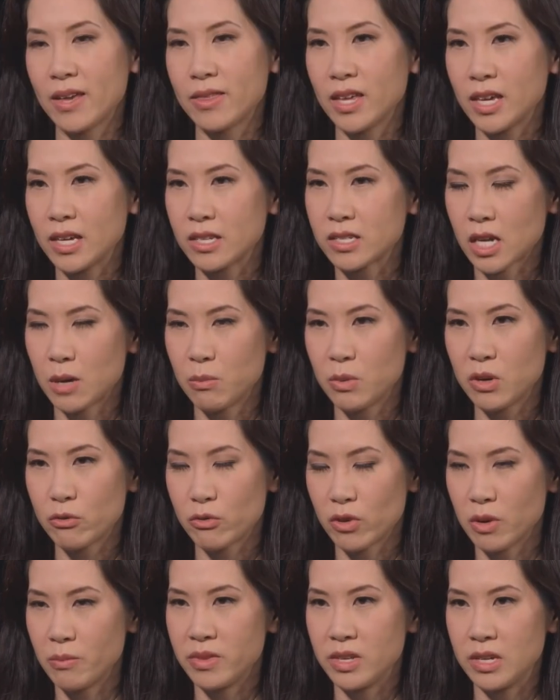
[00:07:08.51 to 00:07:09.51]
think it's coming
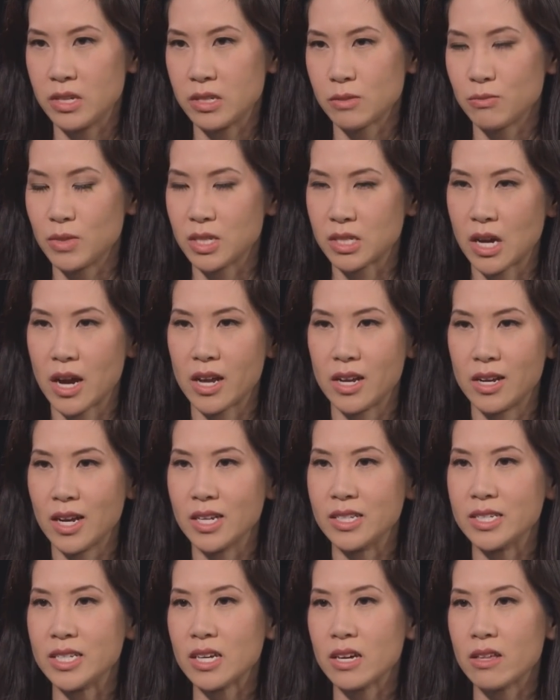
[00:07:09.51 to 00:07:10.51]
from this misguided
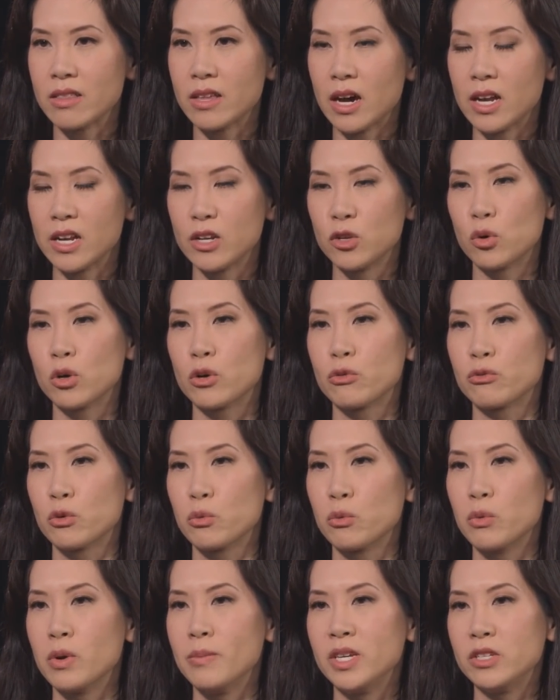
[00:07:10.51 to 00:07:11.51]
idea that in order for
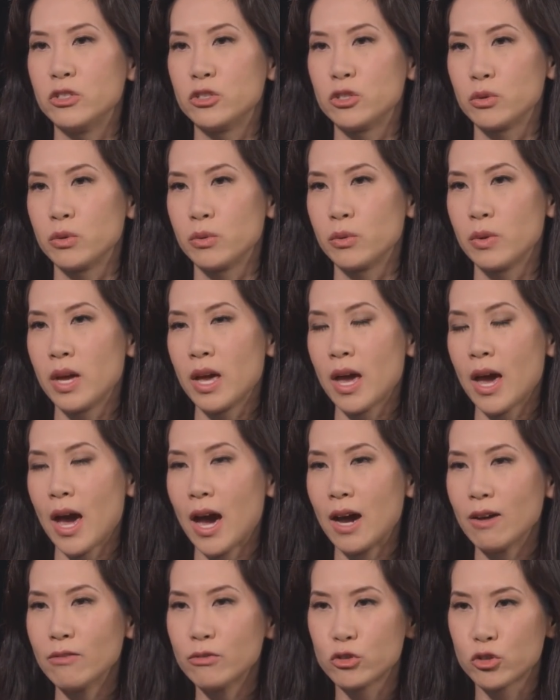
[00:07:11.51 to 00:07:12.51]
women to
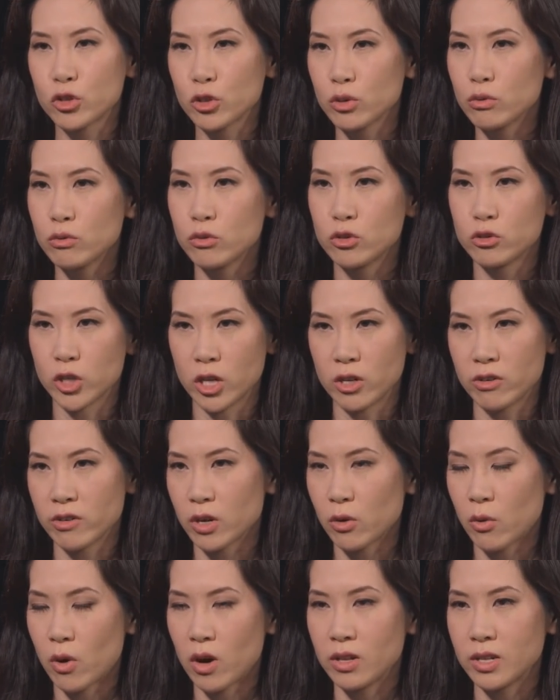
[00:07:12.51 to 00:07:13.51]
have true gender
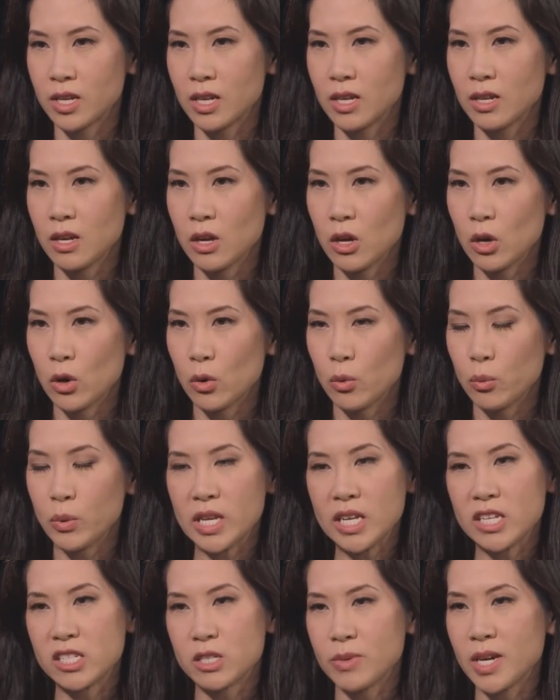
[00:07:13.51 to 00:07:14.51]
equality, we
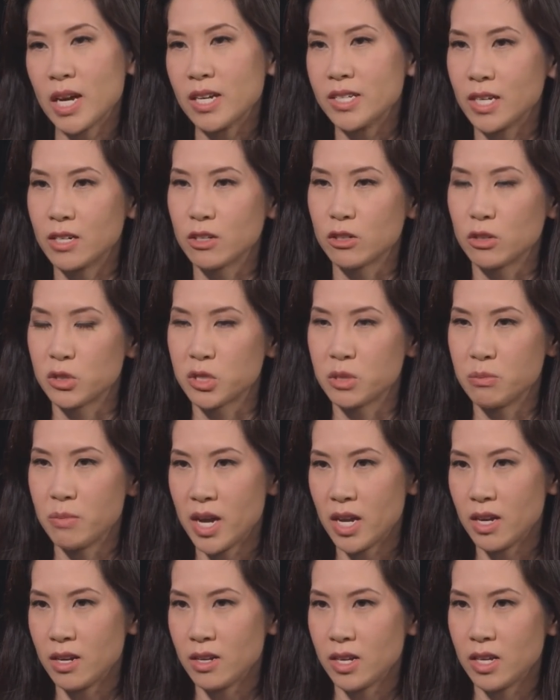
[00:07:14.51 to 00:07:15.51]
need to be identical to
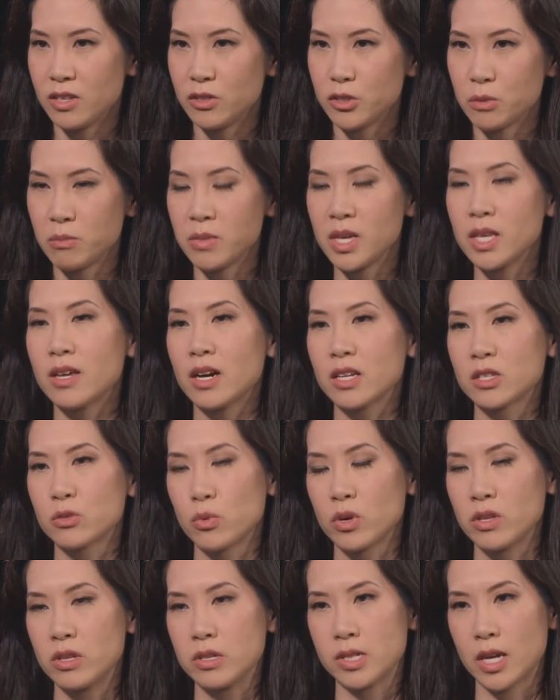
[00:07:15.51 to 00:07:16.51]
men. And to me, that's
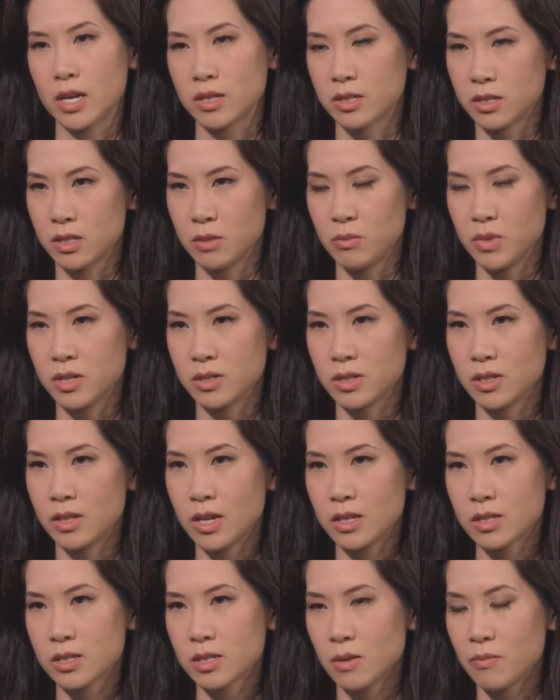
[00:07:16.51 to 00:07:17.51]
where the sexism is. And
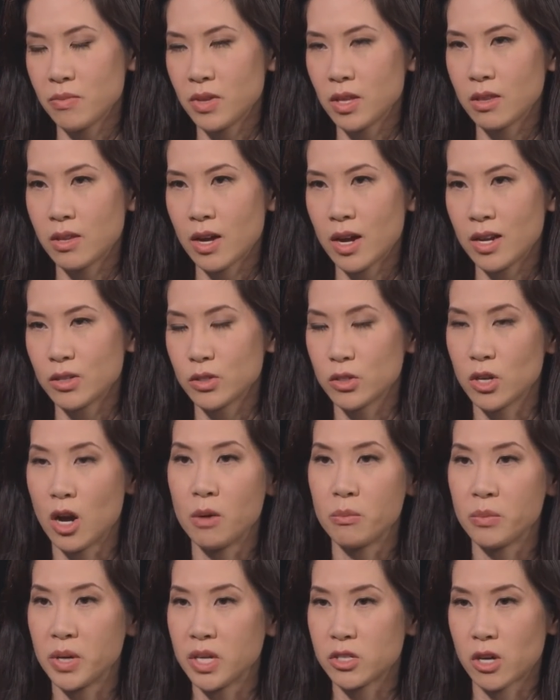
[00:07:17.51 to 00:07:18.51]
that's something that is
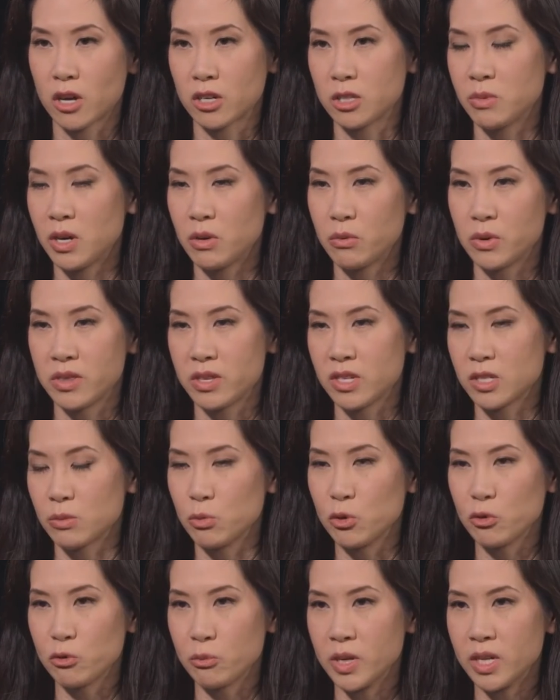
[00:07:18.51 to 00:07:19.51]
not being talked about with this
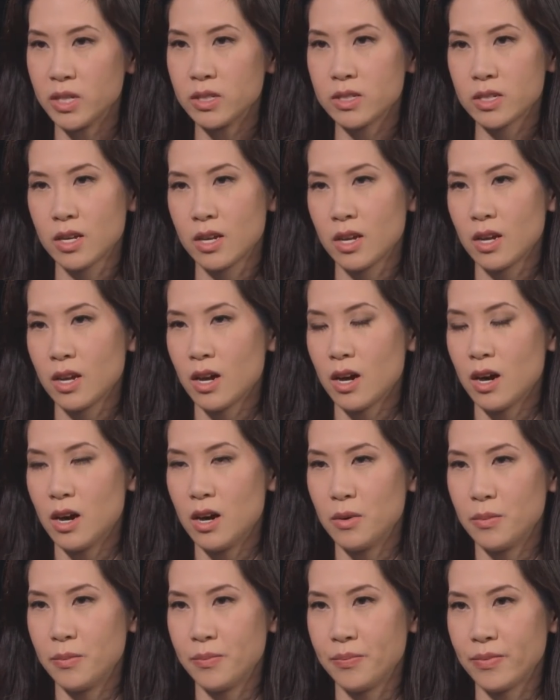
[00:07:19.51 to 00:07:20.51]
movement.
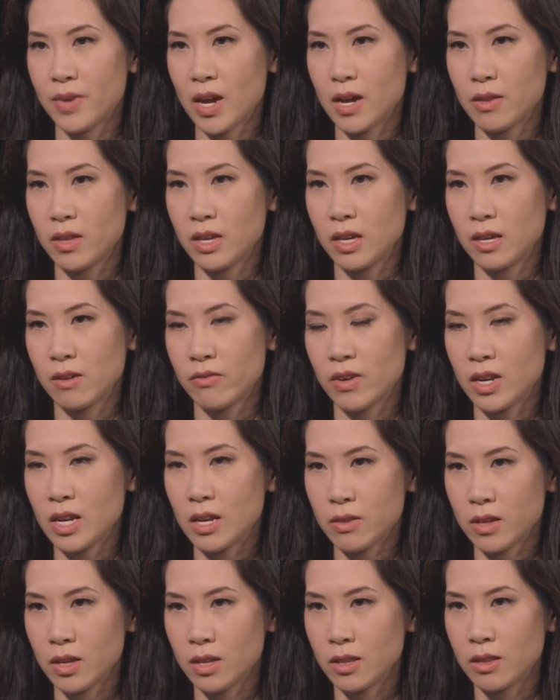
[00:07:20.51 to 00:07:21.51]
I think if
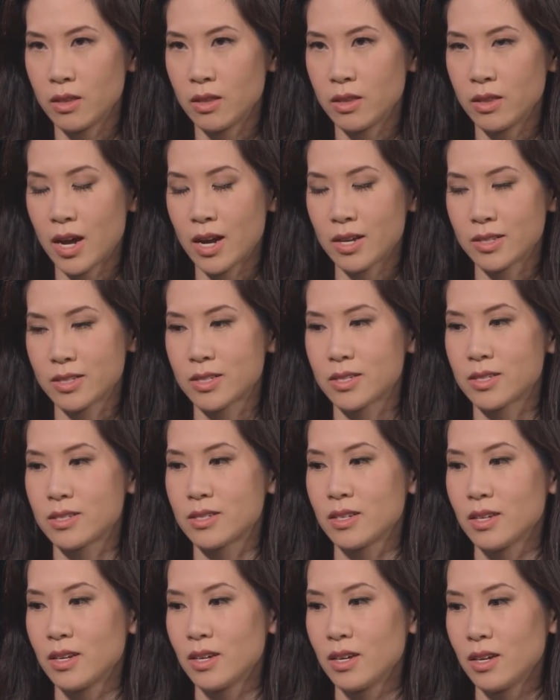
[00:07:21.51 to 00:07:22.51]
anything, that's
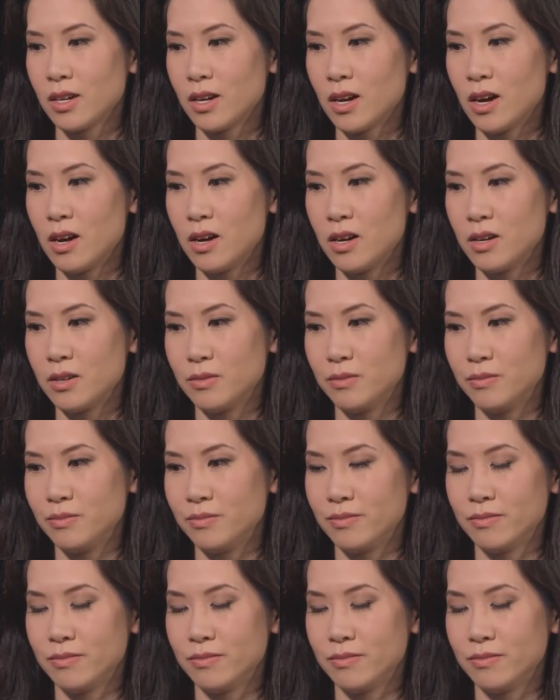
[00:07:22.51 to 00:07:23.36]
where